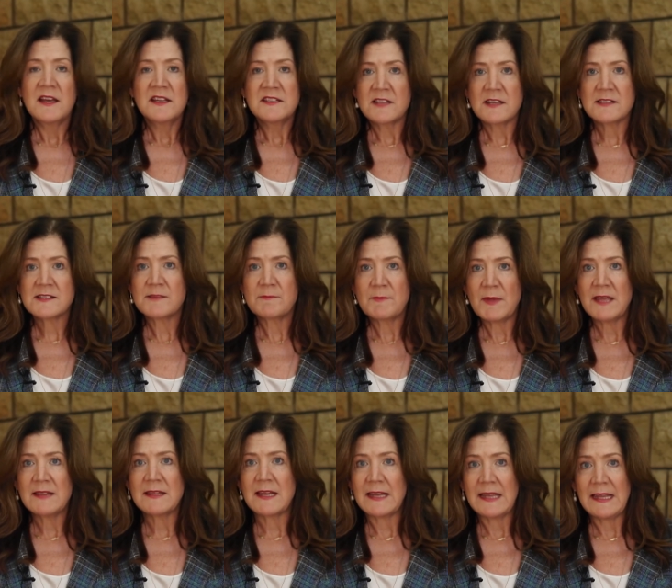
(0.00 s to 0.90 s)
doesn't
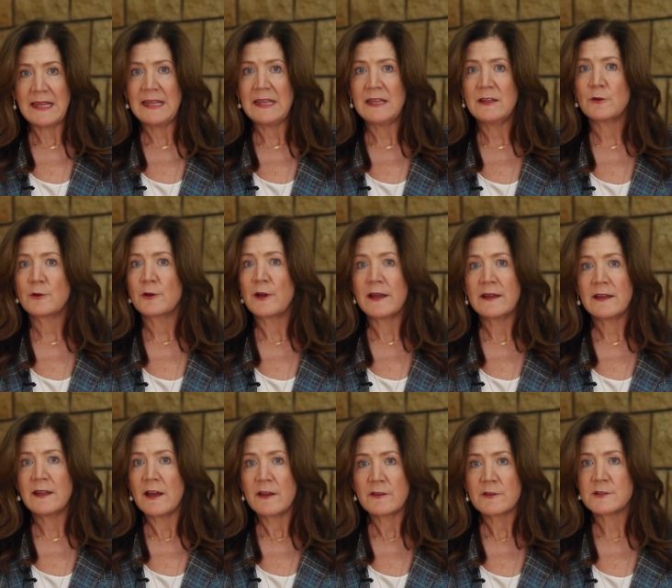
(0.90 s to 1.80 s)
mean that he, or
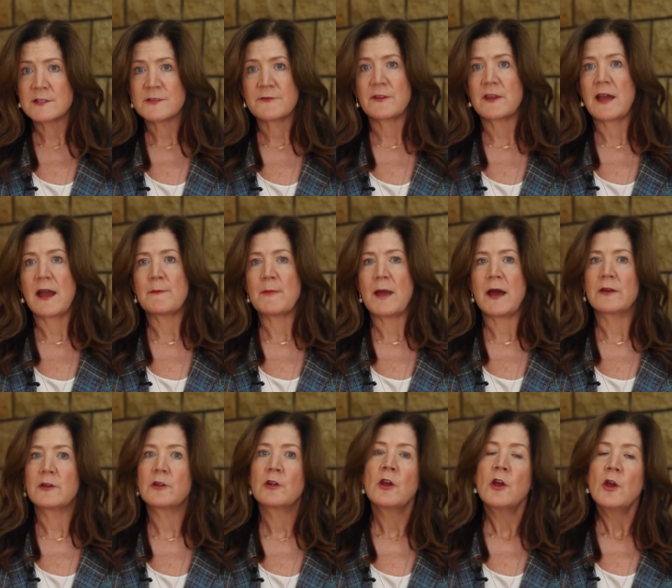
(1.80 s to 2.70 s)
any others for that
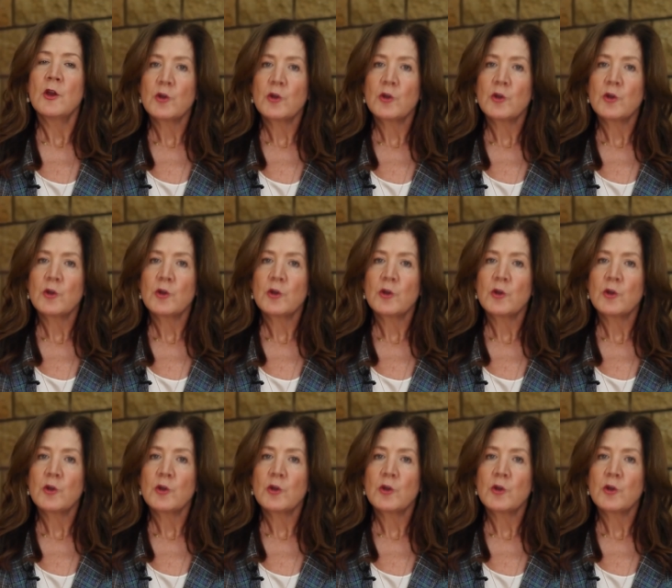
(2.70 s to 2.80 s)
matter,